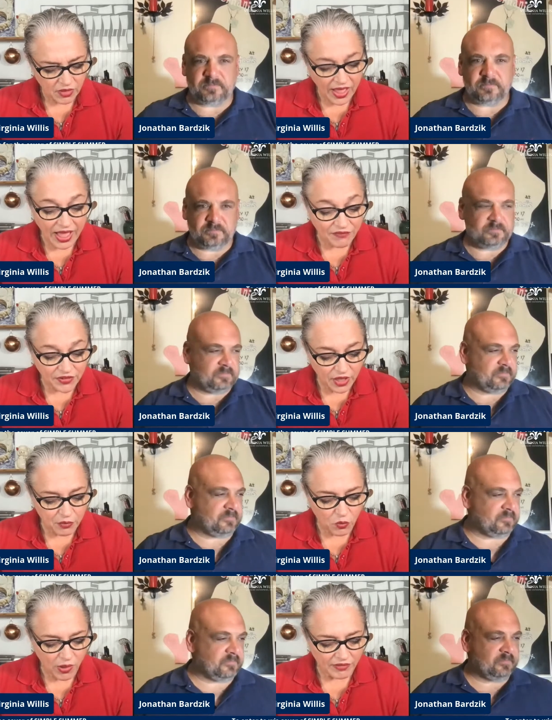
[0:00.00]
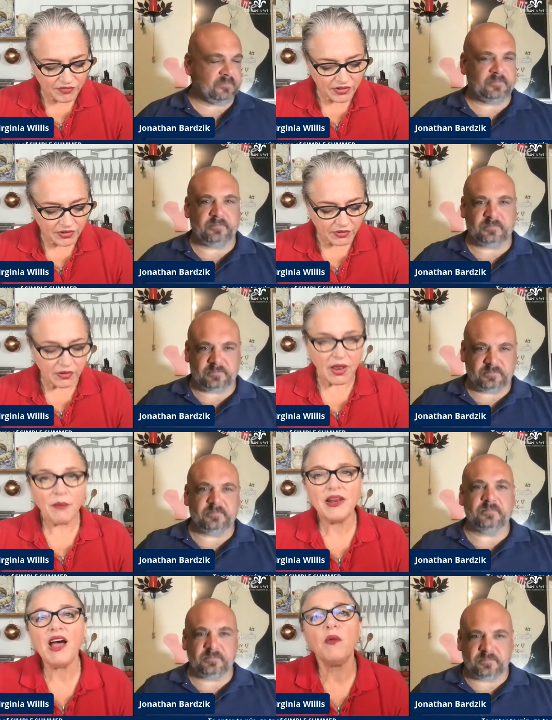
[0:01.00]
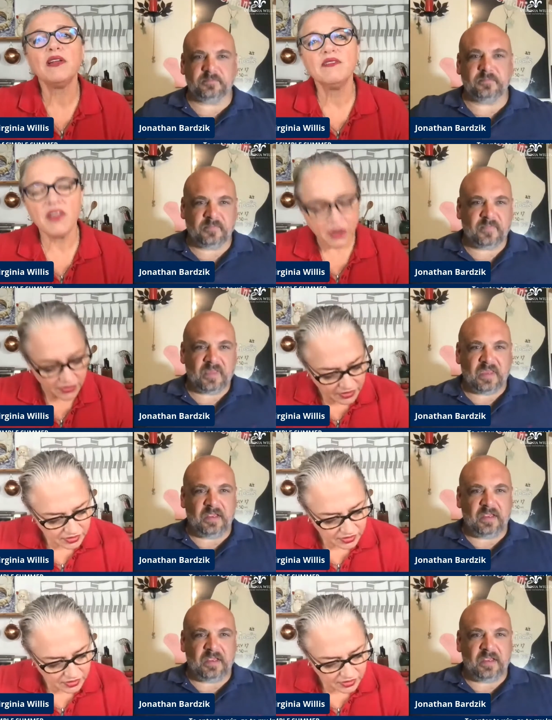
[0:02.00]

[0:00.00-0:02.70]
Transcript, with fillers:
Speaker 1: half a cup of white vinegar. I mean, I would very,